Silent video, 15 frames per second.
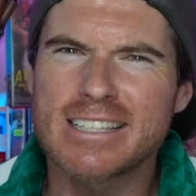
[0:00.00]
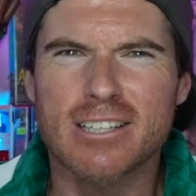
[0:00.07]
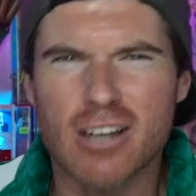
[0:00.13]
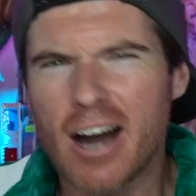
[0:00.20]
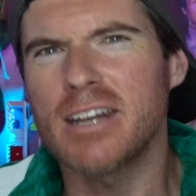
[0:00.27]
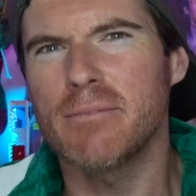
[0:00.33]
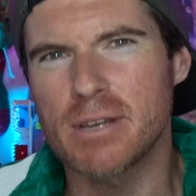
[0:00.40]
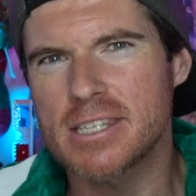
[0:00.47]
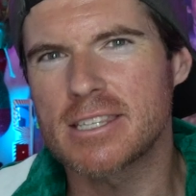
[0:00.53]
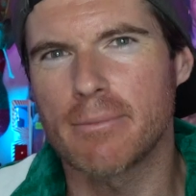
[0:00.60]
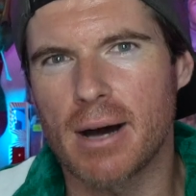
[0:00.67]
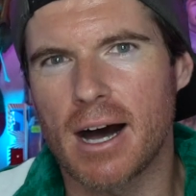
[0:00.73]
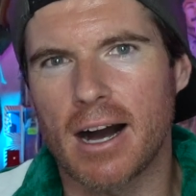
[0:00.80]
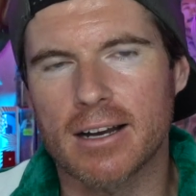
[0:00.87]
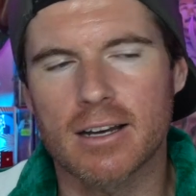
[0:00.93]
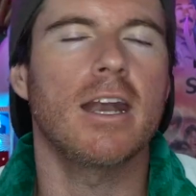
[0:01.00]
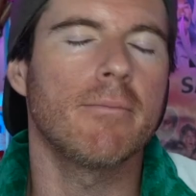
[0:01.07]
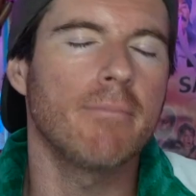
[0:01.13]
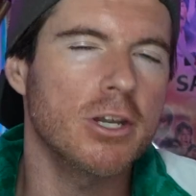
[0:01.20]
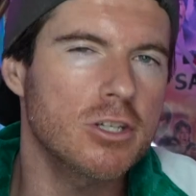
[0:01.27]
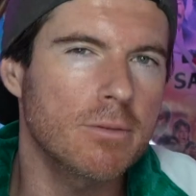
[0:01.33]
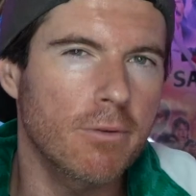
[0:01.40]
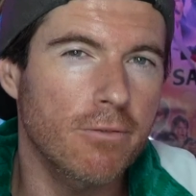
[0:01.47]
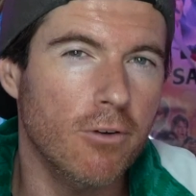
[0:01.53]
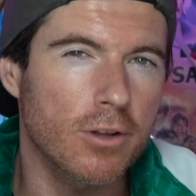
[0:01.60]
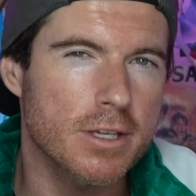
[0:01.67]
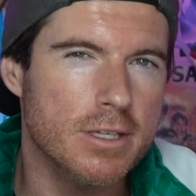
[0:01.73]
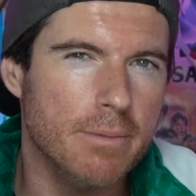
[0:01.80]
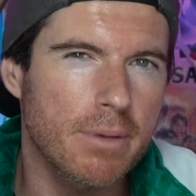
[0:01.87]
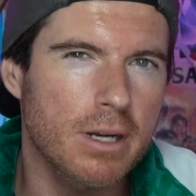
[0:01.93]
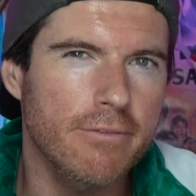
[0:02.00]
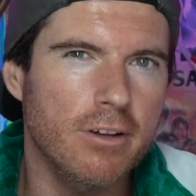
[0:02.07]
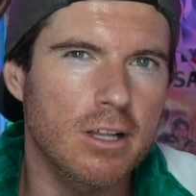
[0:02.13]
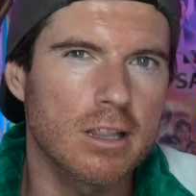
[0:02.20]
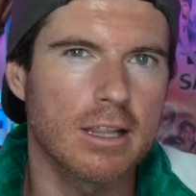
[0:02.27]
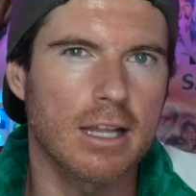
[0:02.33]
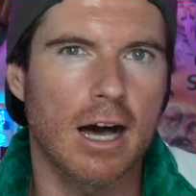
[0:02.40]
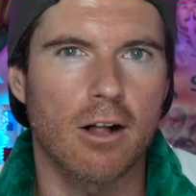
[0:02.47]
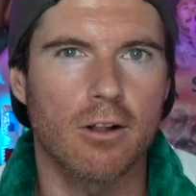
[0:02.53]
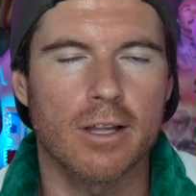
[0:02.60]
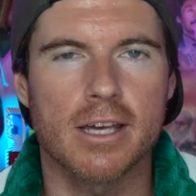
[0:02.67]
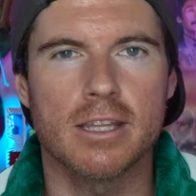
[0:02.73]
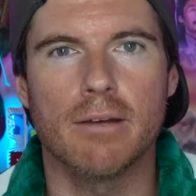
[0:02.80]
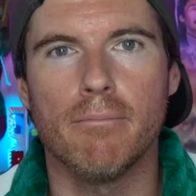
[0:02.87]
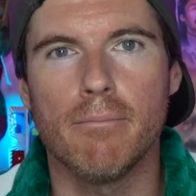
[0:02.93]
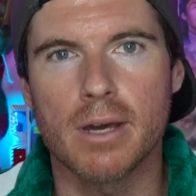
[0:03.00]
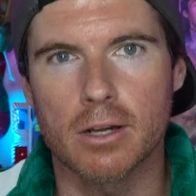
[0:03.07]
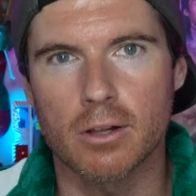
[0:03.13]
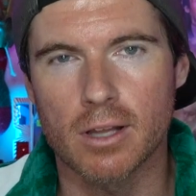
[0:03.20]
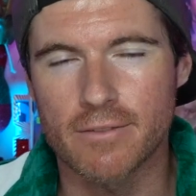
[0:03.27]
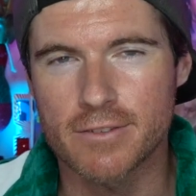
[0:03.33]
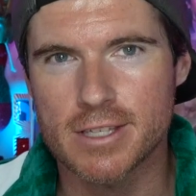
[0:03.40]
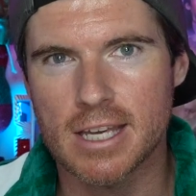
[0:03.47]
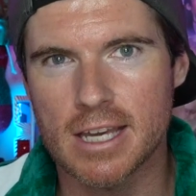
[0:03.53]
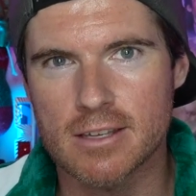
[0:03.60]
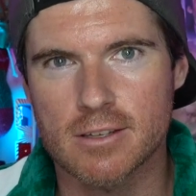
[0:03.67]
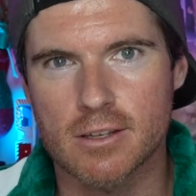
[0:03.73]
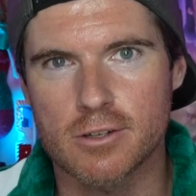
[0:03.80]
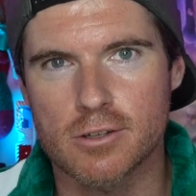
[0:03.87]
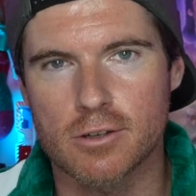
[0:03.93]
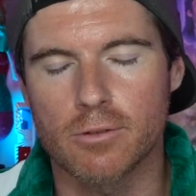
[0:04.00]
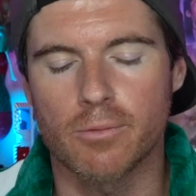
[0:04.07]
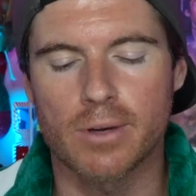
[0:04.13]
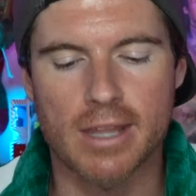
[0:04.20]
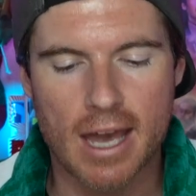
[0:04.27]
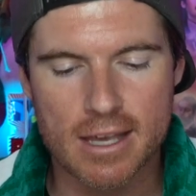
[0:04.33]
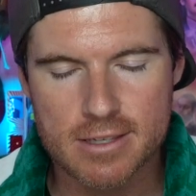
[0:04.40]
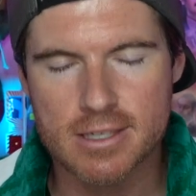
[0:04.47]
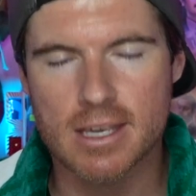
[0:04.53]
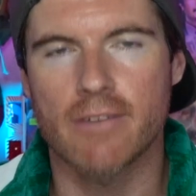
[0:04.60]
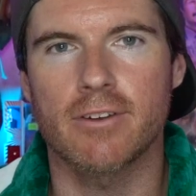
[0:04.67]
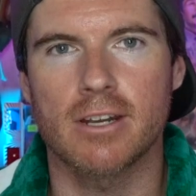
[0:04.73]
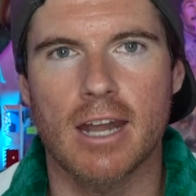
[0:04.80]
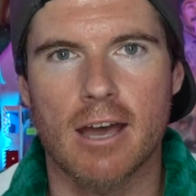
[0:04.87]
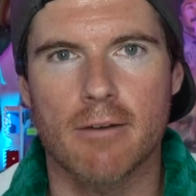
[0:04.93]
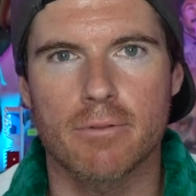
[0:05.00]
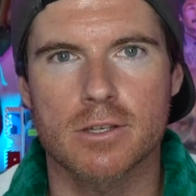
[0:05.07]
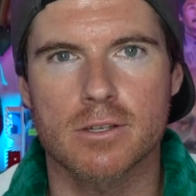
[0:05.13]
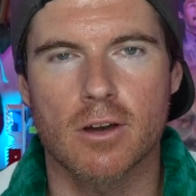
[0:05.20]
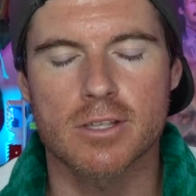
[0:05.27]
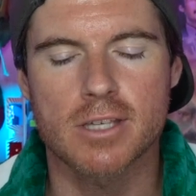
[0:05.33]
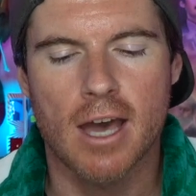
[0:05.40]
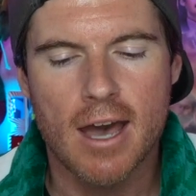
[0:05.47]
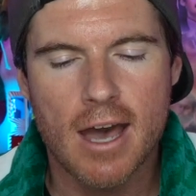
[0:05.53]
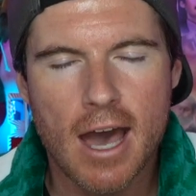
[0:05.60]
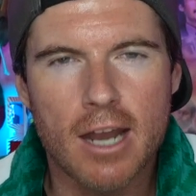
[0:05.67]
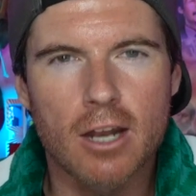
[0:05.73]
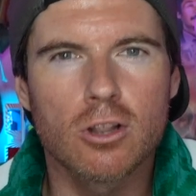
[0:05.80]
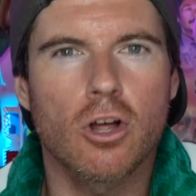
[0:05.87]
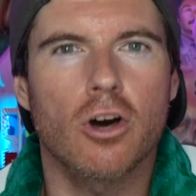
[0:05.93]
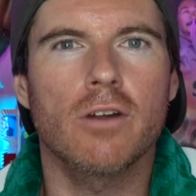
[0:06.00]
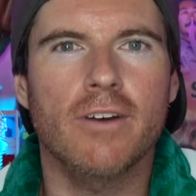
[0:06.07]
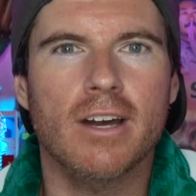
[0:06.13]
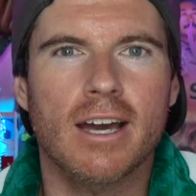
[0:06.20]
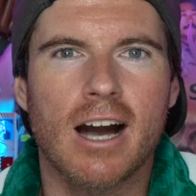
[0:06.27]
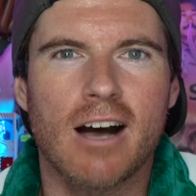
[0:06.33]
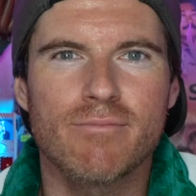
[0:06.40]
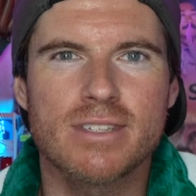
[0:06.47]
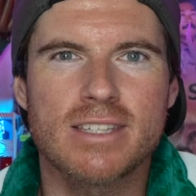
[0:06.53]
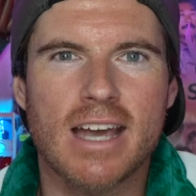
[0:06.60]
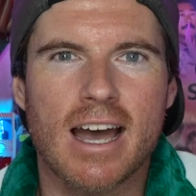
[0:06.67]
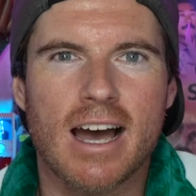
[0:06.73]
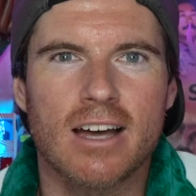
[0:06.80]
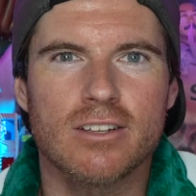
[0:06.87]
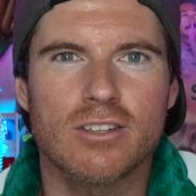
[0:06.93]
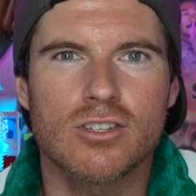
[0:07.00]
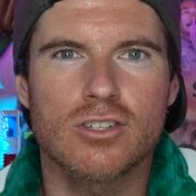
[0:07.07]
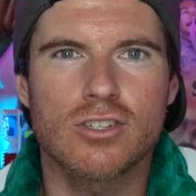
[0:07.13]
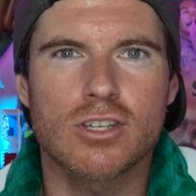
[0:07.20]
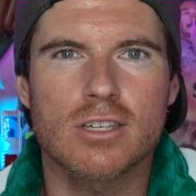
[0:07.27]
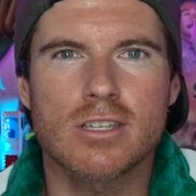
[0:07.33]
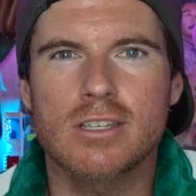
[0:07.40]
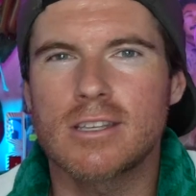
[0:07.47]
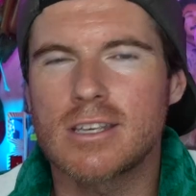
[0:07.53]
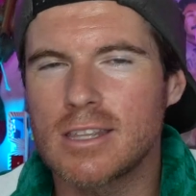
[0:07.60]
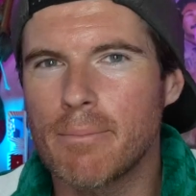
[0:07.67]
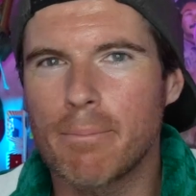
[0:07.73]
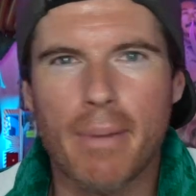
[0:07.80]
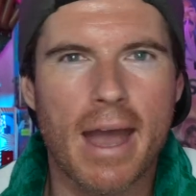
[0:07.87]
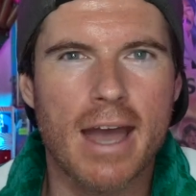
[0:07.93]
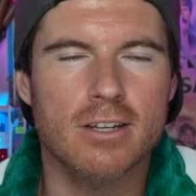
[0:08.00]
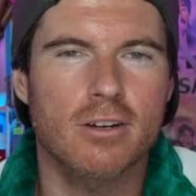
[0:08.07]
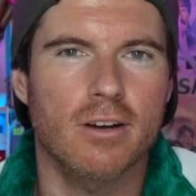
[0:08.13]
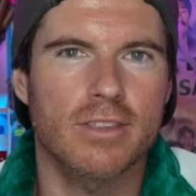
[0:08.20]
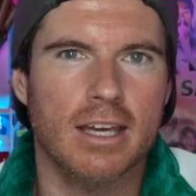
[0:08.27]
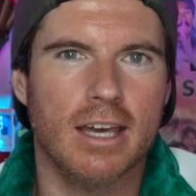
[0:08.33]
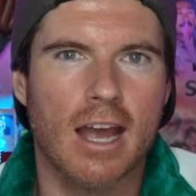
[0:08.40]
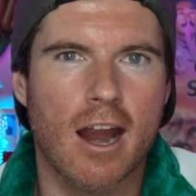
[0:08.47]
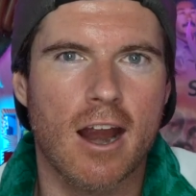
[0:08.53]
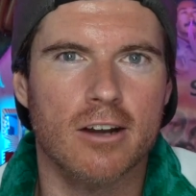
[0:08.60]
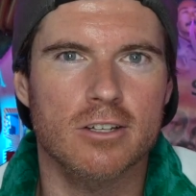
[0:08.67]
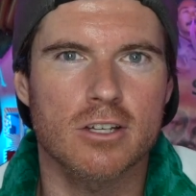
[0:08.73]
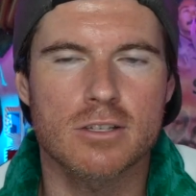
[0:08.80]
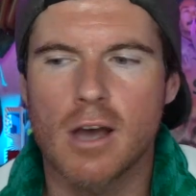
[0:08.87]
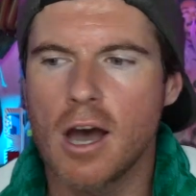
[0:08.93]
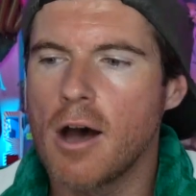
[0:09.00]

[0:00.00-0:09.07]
kind of missed the mark. And I mentioned before, there's a bit of a lull in the middle of Season 2 with our 7 episodes. And a lot of it comes down just to the banter of the characters